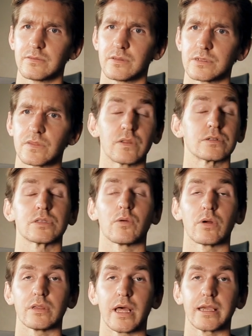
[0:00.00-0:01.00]
there's
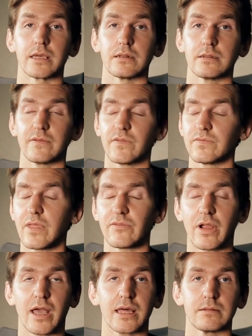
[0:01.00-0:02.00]
nowhere like it. If you've
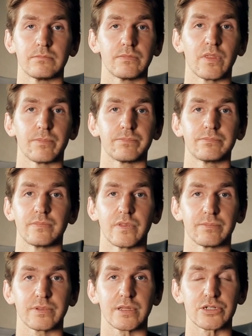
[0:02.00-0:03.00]
never had
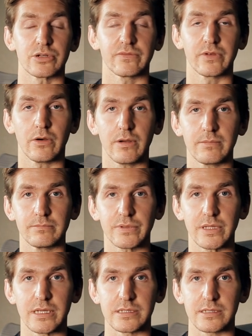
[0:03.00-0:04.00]
the pleasure of going,
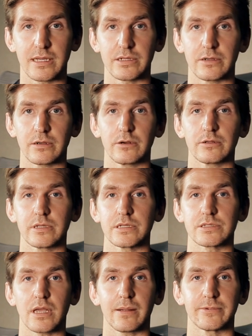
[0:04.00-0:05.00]
please, at your
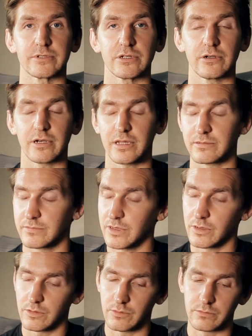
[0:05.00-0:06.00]
earliest opportunity,
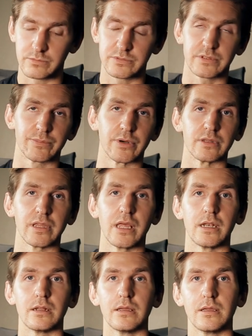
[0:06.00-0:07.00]
go to
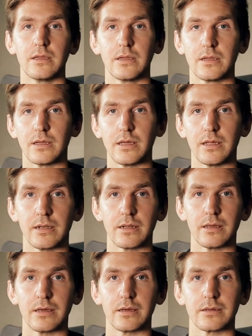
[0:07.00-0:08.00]
Berlin and
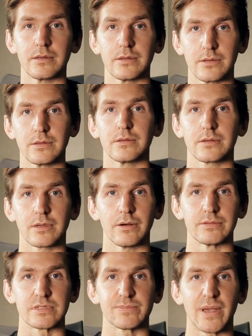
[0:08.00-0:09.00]

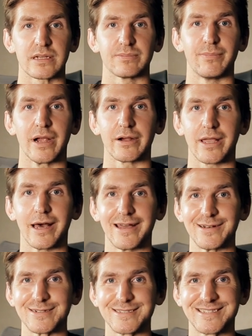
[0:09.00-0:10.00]
go inspect
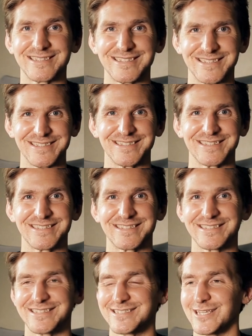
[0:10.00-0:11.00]
Berghain.
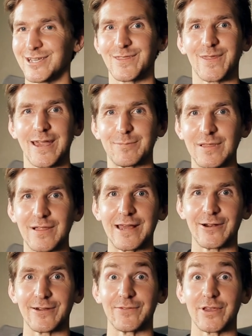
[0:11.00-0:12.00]
You can thank me
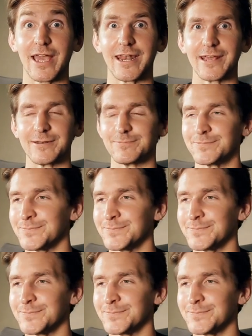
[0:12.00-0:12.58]
later if you get in.